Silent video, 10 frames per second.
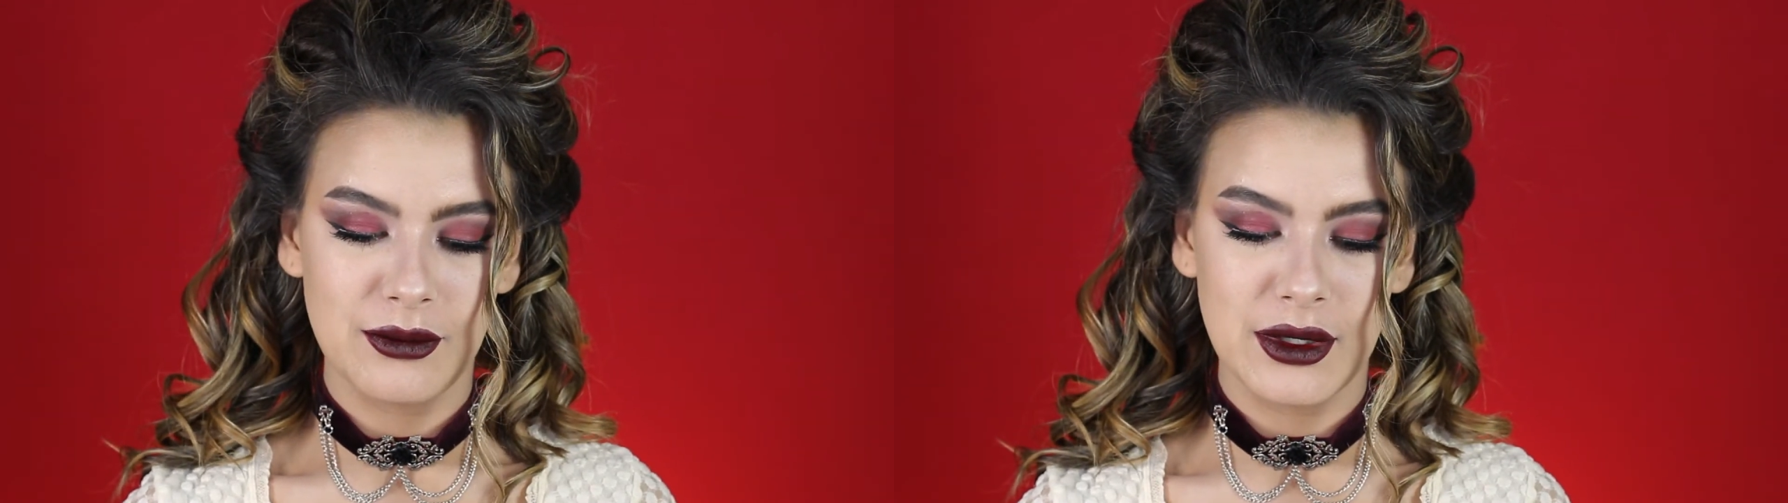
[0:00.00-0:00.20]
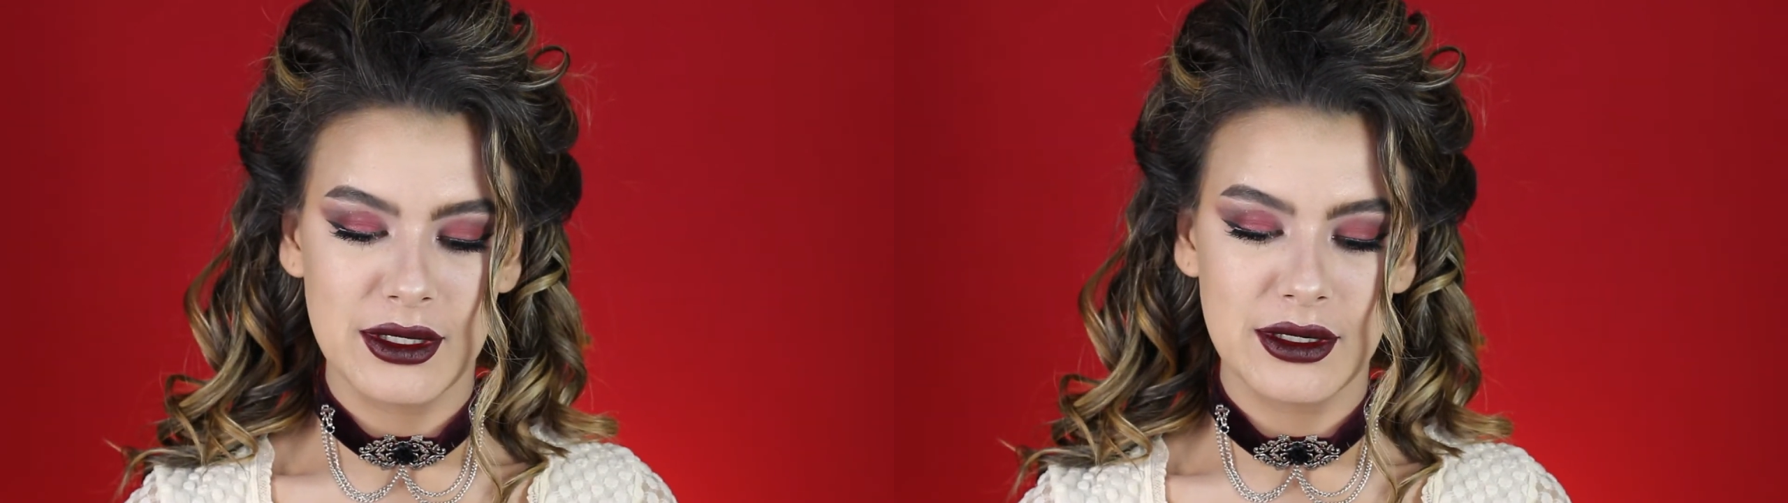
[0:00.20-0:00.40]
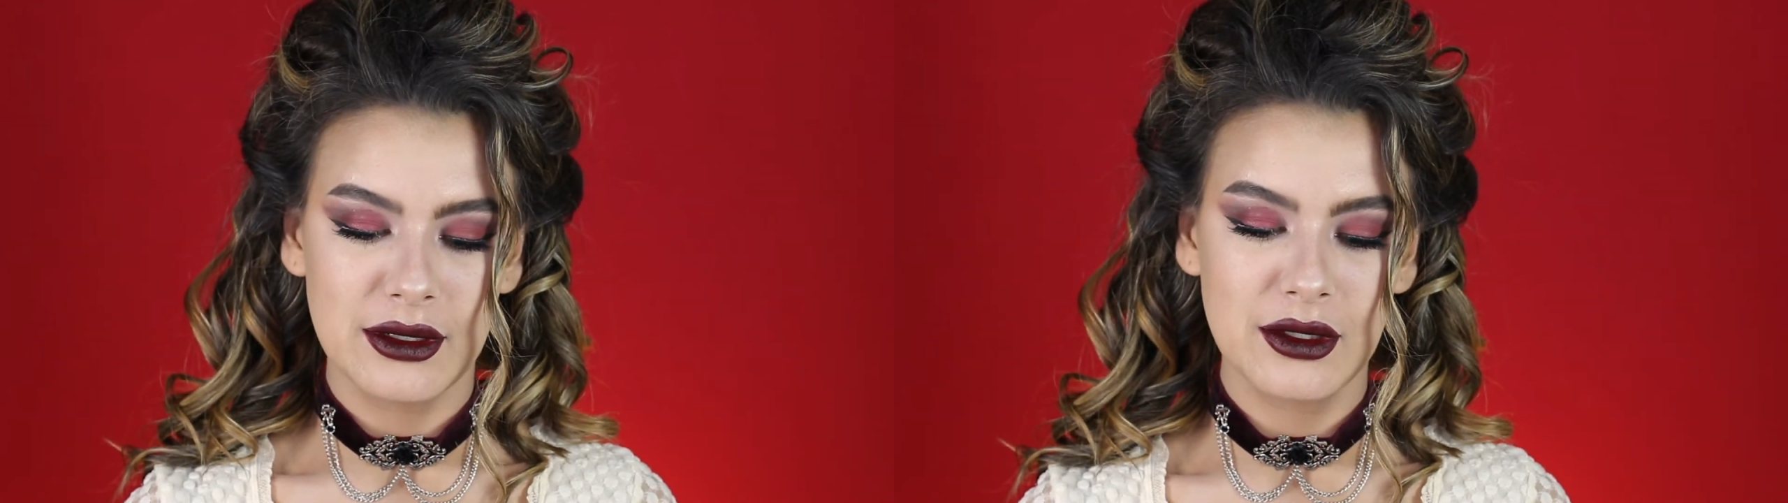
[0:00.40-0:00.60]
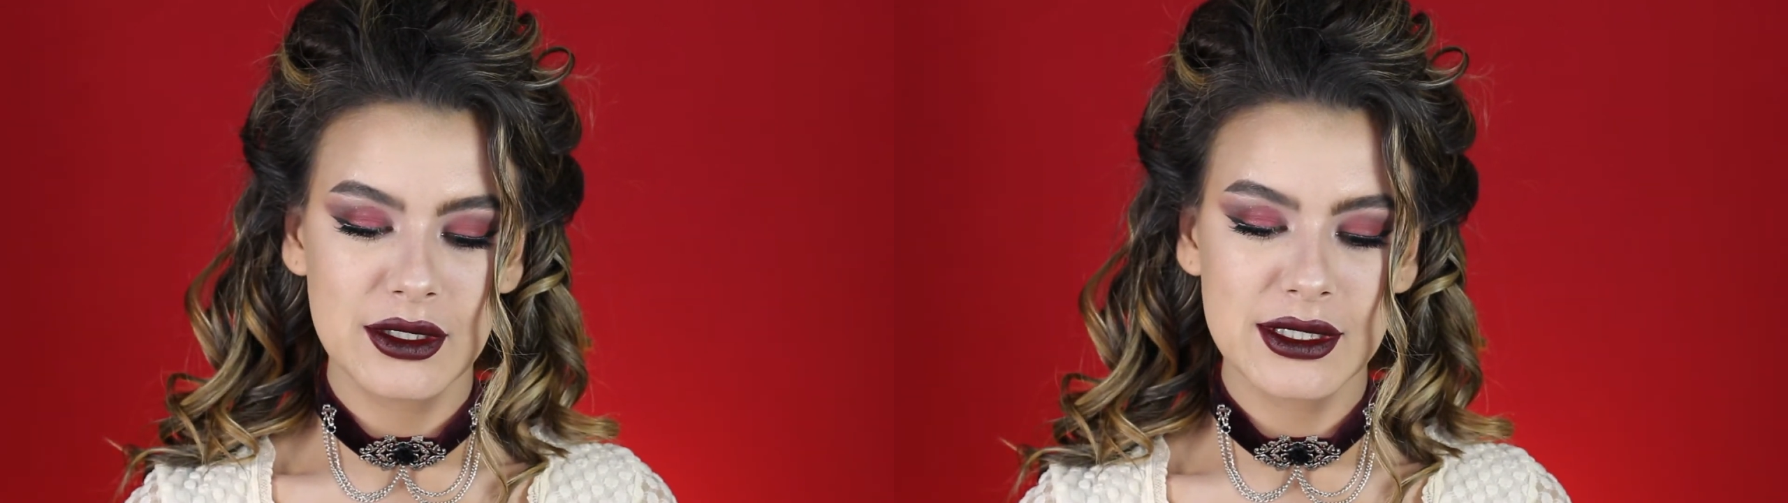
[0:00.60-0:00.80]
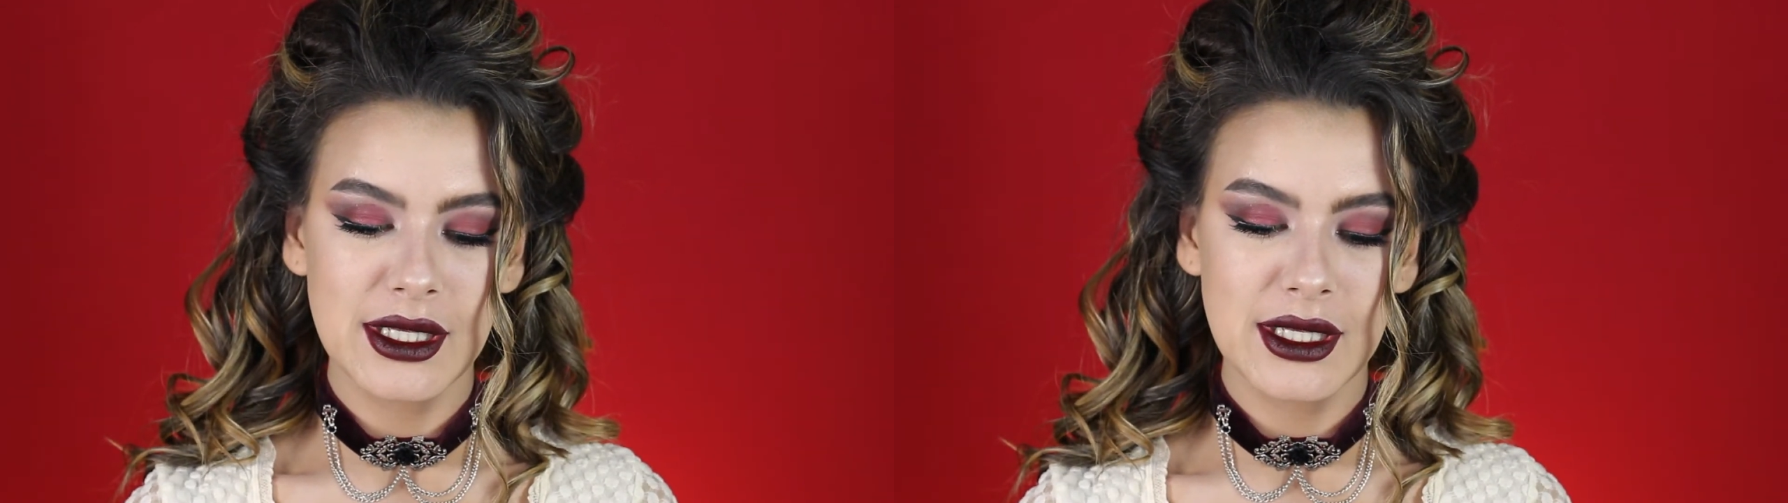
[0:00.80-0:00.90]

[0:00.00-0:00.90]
one looks